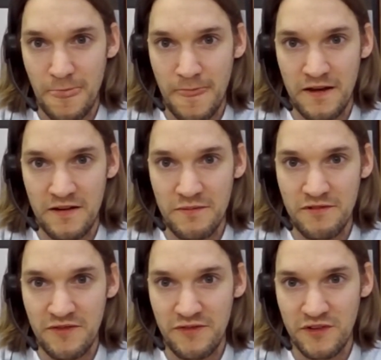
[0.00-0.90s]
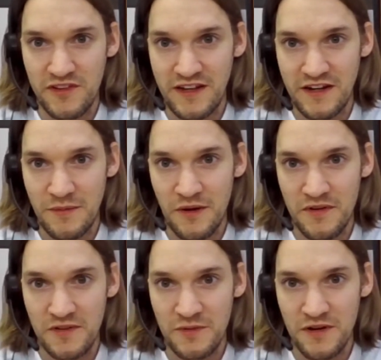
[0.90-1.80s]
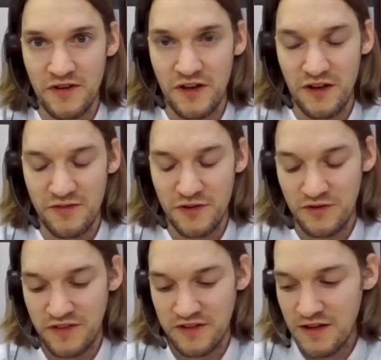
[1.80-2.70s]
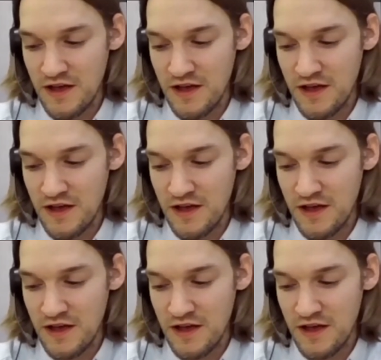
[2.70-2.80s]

and I'll bring Flossie in a moment as well for her views on this.